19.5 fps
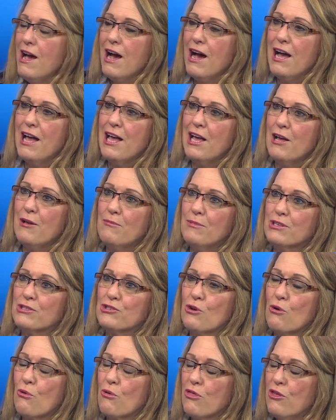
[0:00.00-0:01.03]
Um,
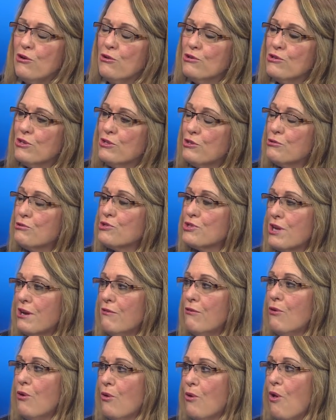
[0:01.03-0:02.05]
so there's, there's
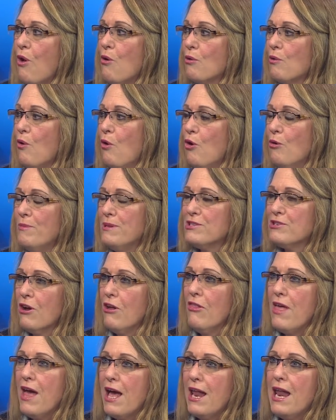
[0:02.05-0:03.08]
several Oklahomans
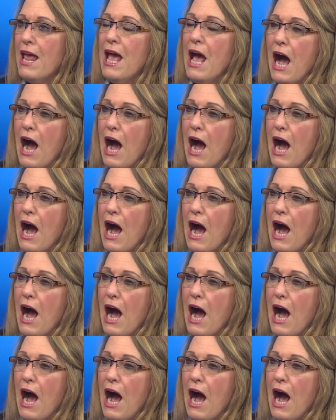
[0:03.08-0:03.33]
on that.